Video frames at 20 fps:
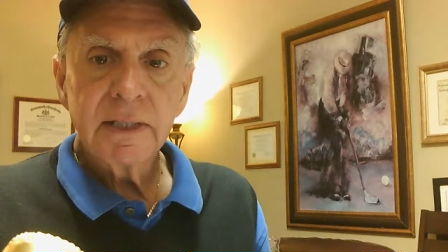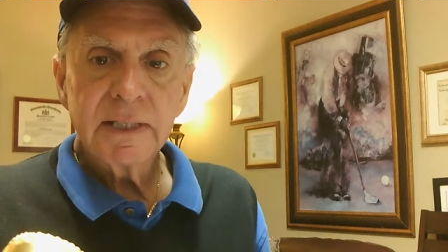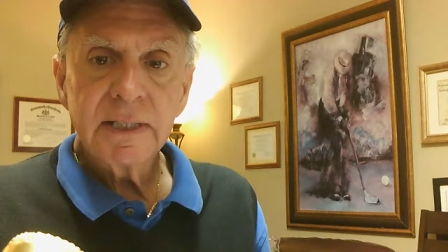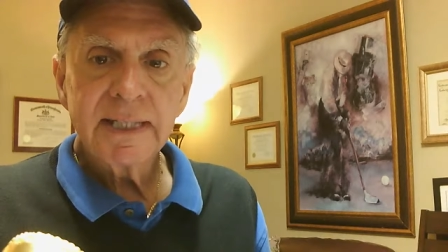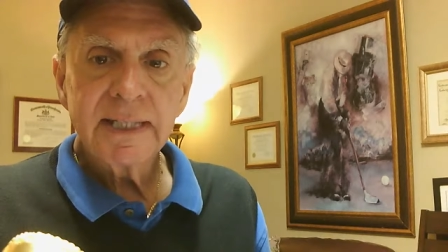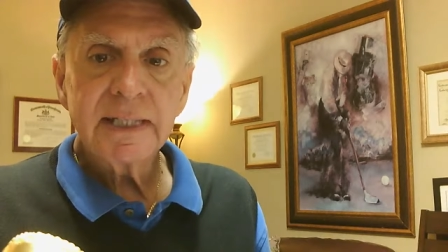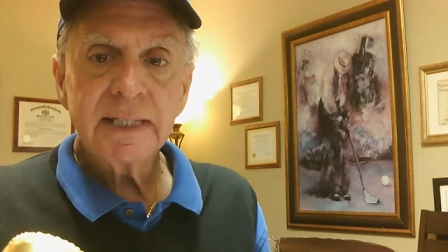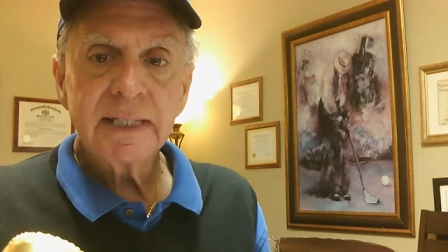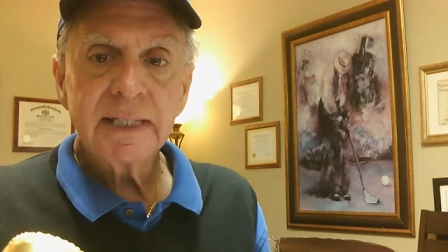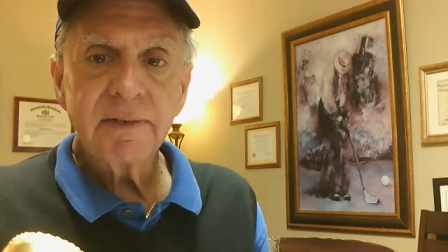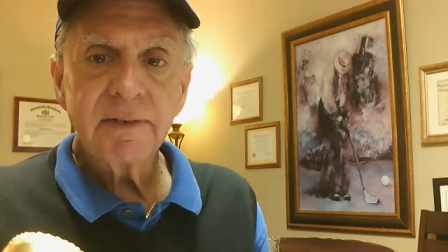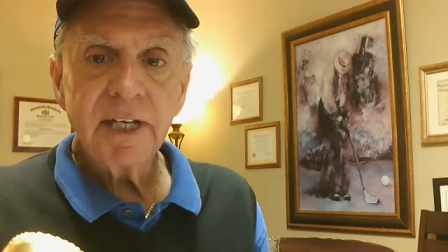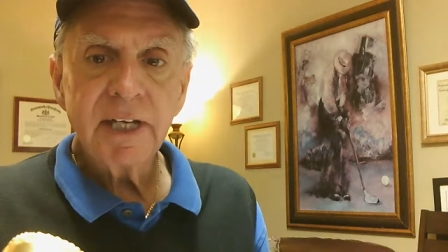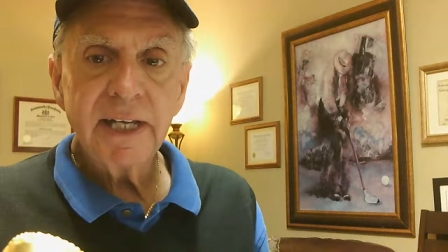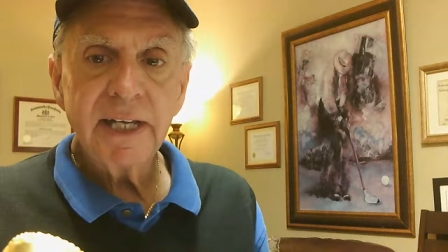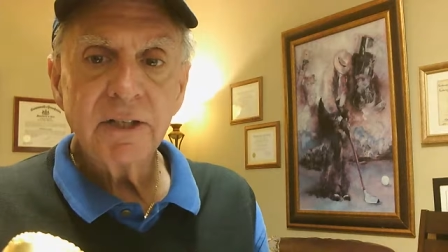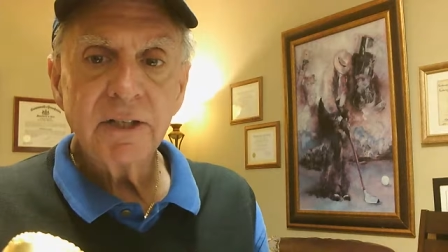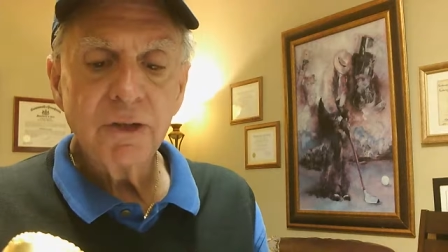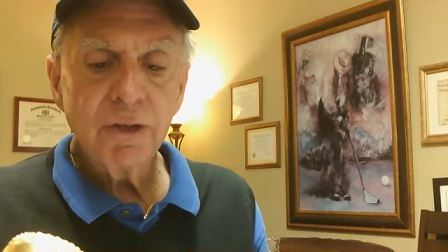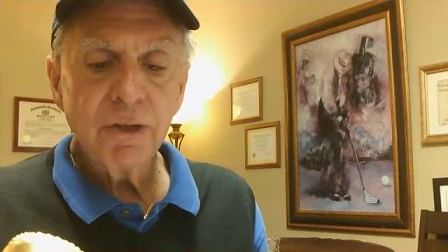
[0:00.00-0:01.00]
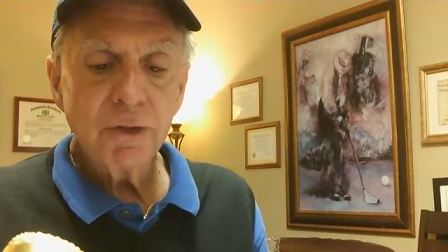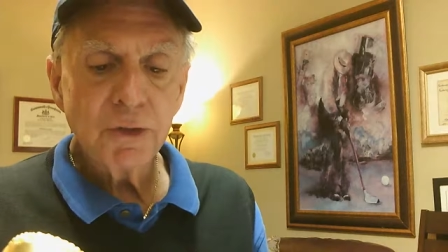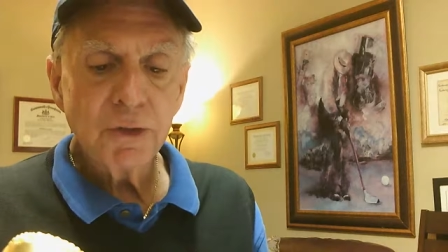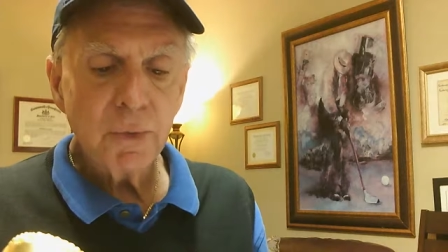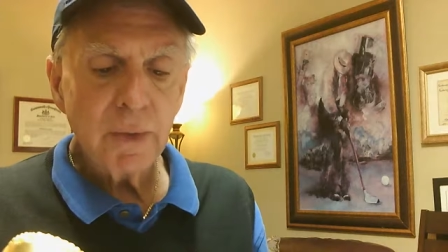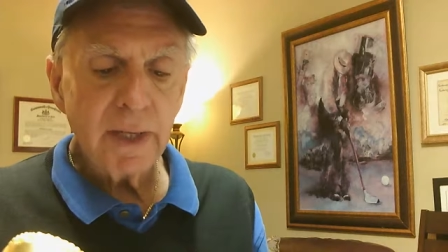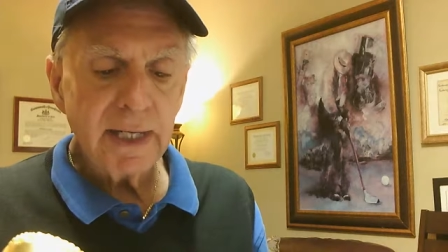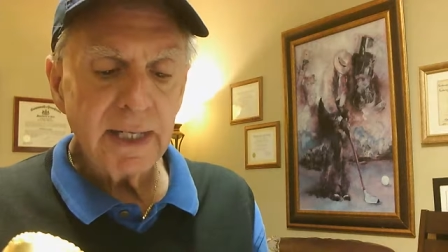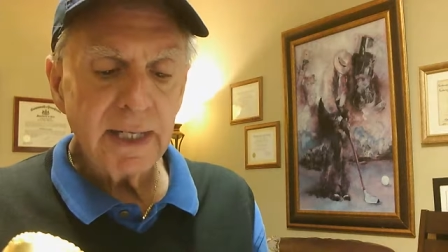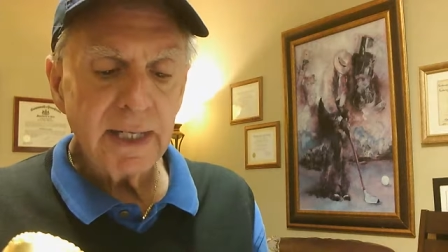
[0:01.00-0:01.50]

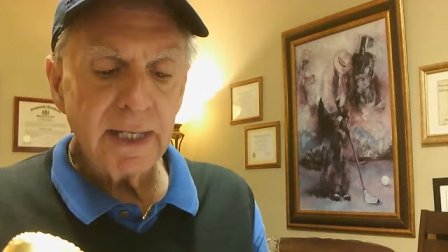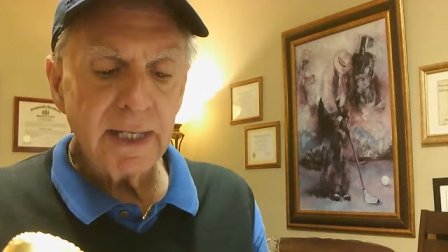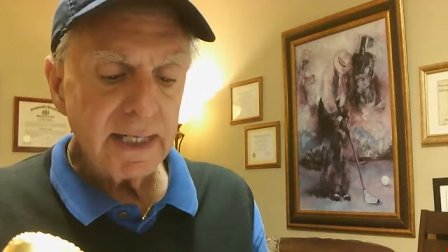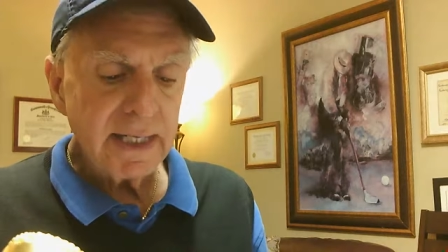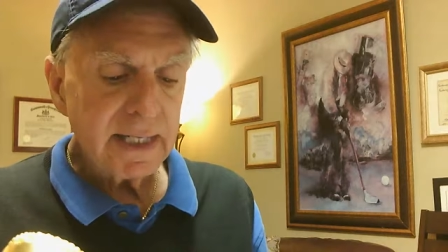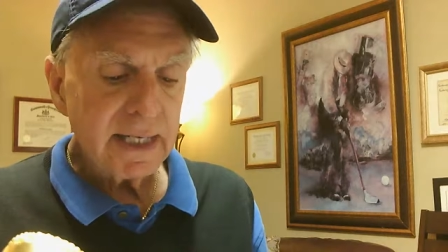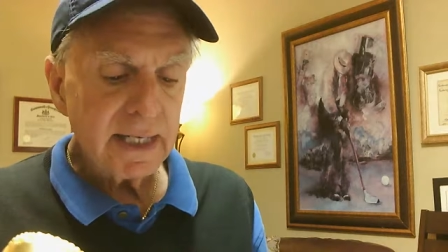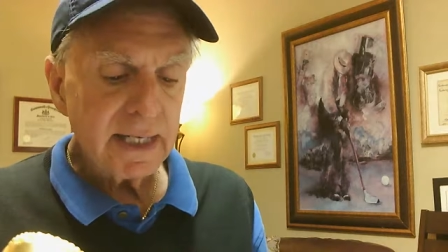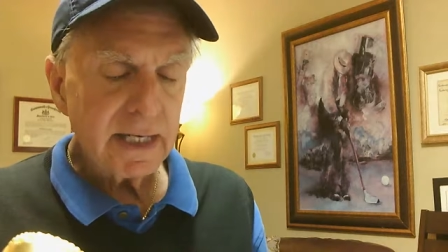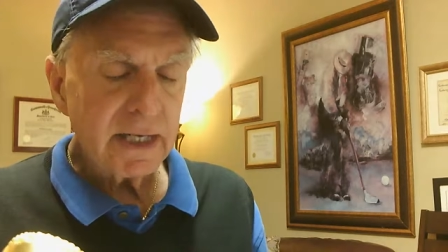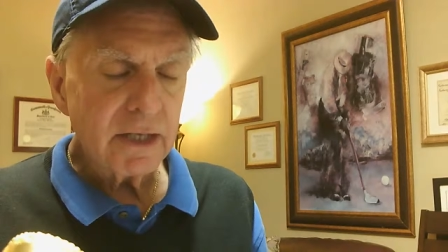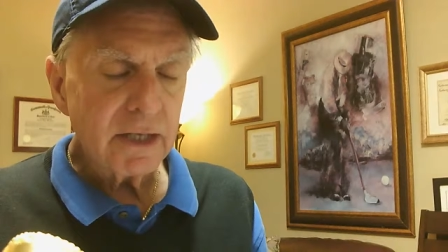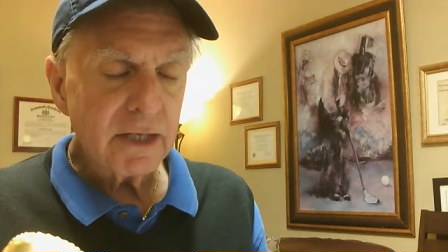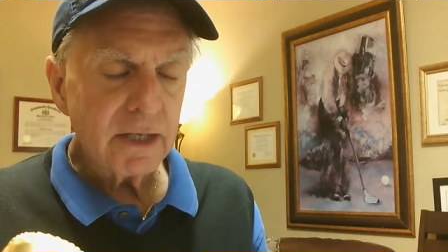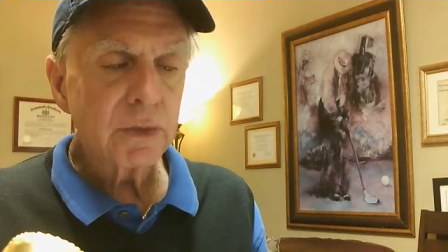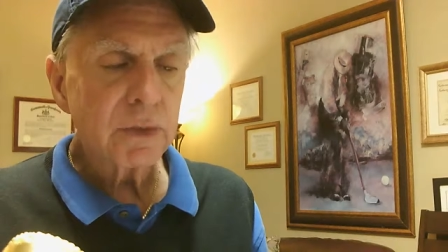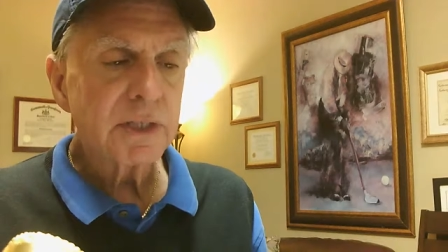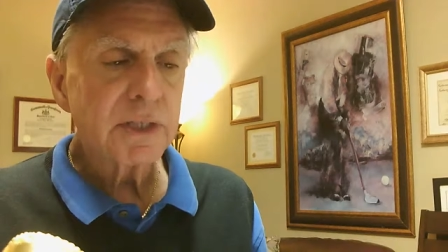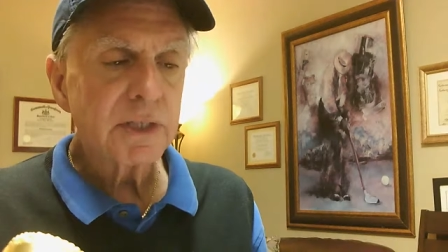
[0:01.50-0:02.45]
678-228-8900,